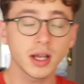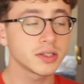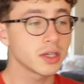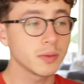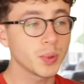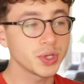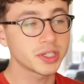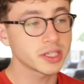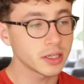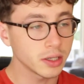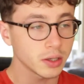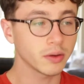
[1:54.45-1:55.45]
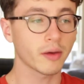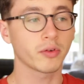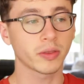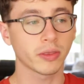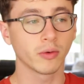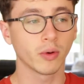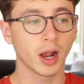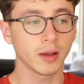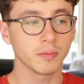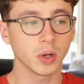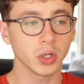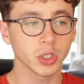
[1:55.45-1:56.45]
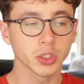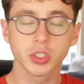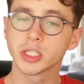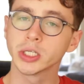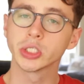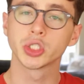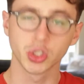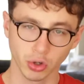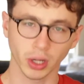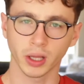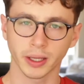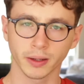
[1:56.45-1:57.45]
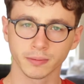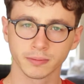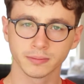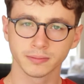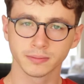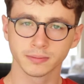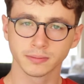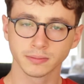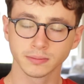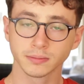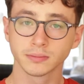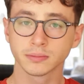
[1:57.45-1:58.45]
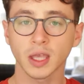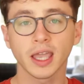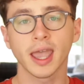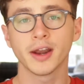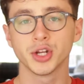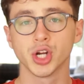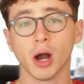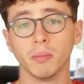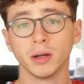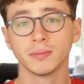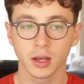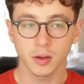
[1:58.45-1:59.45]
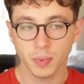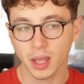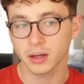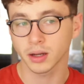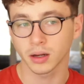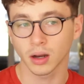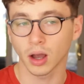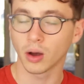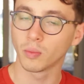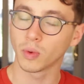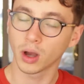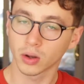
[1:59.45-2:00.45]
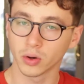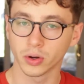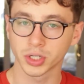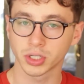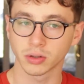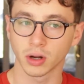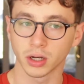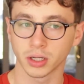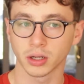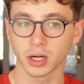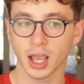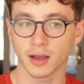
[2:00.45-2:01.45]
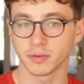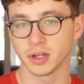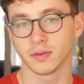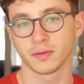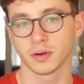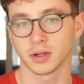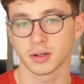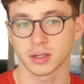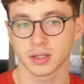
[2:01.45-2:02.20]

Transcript: Right, so you're budgeting, you're doing everything right, but you're still struggling. Get a job. Depending on what course you're on, you're going to have different